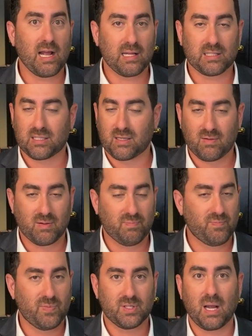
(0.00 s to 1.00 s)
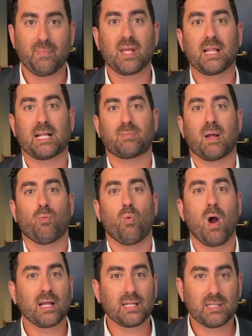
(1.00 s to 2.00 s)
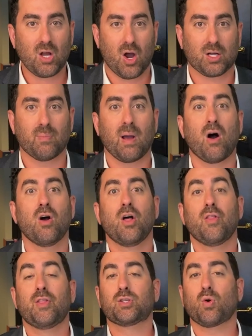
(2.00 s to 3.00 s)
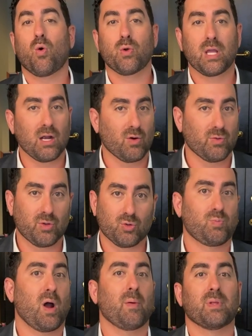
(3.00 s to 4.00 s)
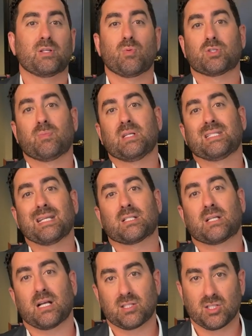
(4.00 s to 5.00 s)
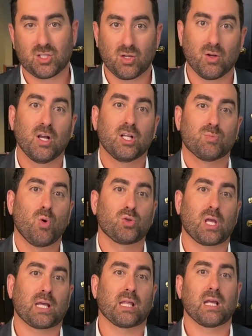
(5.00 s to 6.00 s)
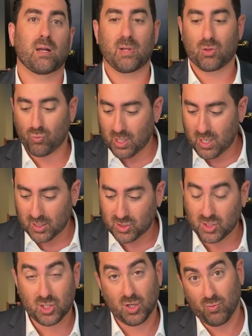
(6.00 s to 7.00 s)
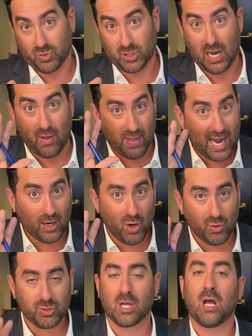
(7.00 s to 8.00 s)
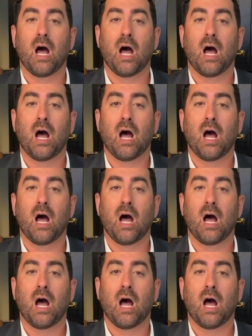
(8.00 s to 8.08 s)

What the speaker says: It's something that's been widely talked about this whole year. There's probably supposed to be 6 cuts this year, most likely going to be 3 cuts this year. We'll see how that goes.